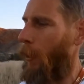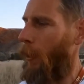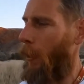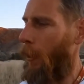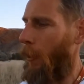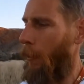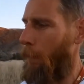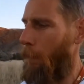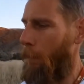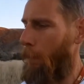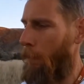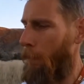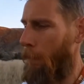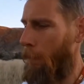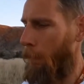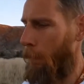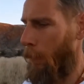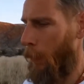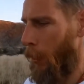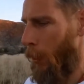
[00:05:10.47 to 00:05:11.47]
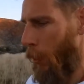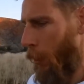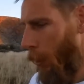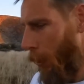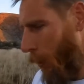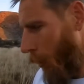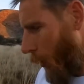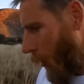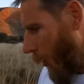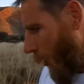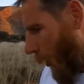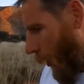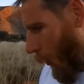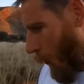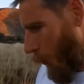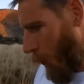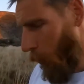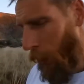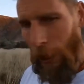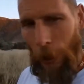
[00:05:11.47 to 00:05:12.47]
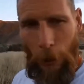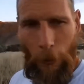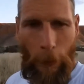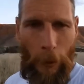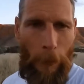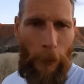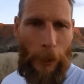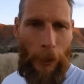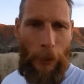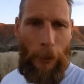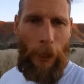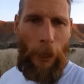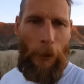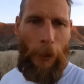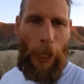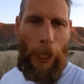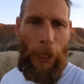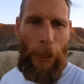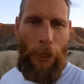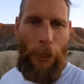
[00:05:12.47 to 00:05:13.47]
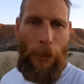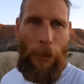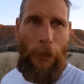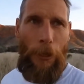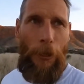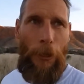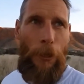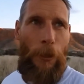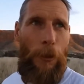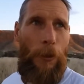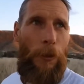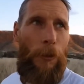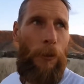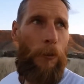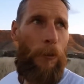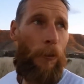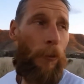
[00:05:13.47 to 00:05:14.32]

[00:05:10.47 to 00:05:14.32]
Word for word: Um, I'll talk a little bit about donations too